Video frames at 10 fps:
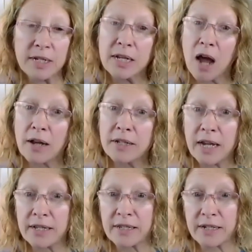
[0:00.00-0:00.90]
did not
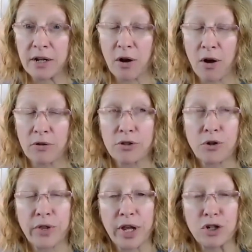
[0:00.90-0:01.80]
test at all.
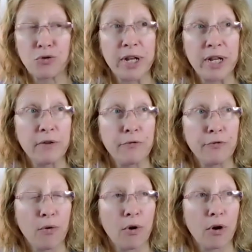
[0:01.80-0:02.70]
So they treated
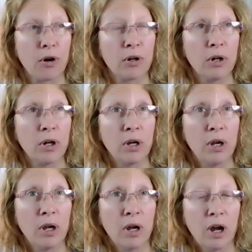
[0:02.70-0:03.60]
for
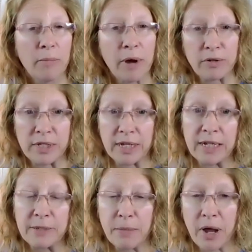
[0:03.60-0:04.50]
about
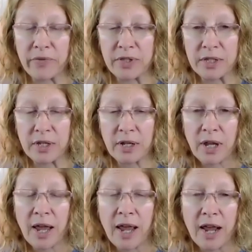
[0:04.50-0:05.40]
6 months
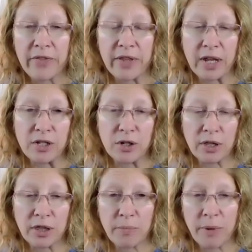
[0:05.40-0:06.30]
and then
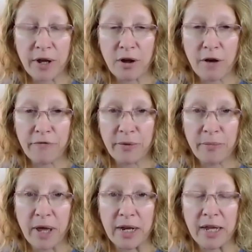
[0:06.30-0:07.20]
took the pet off
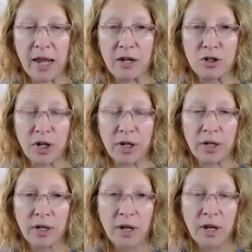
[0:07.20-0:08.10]
the
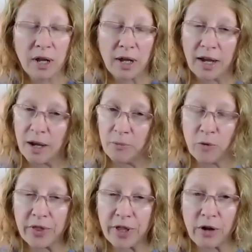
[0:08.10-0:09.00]
medication
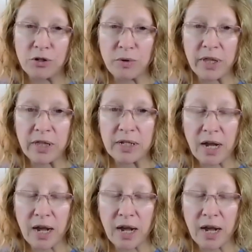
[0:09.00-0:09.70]
without doing the